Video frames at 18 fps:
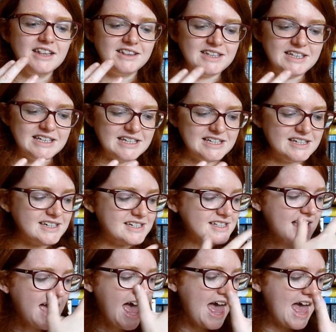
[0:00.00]
these
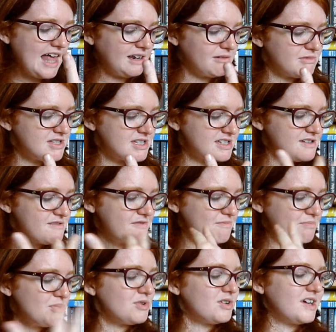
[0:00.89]
elements of
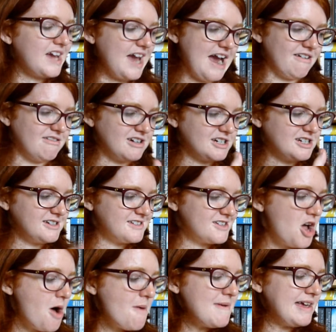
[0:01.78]
book characters
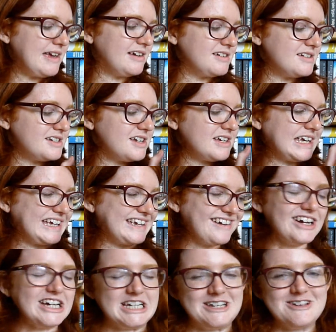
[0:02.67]
coming and
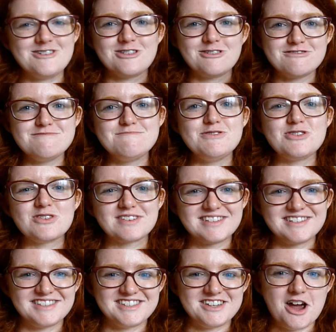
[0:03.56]
guiding her through books
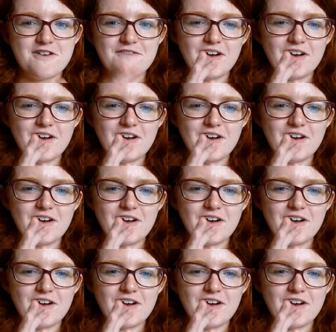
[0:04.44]
and stuff.